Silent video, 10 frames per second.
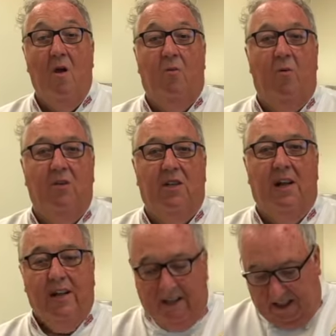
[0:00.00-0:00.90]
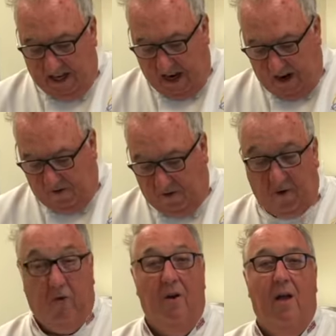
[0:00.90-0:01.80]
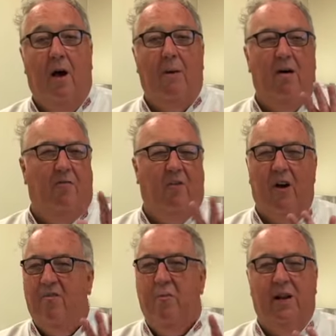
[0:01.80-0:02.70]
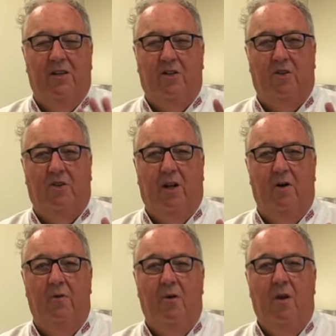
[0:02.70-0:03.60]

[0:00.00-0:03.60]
We want to let it set for about 5 minutes or so,